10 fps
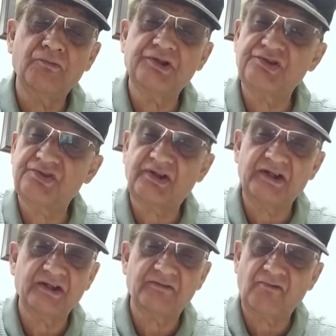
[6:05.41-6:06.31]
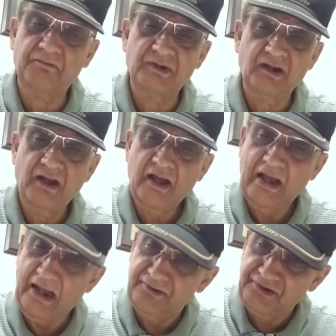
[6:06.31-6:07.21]
which is secreted from the
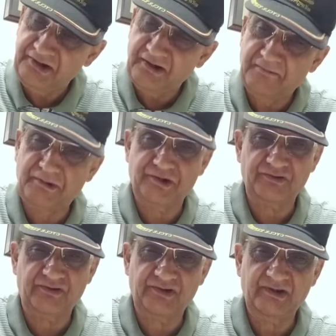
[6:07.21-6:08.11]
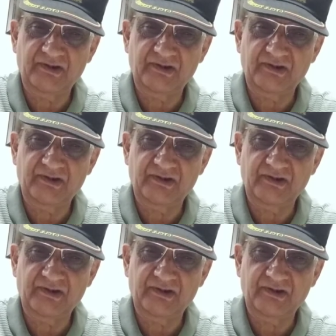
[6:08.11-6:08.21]
anterior pituitary.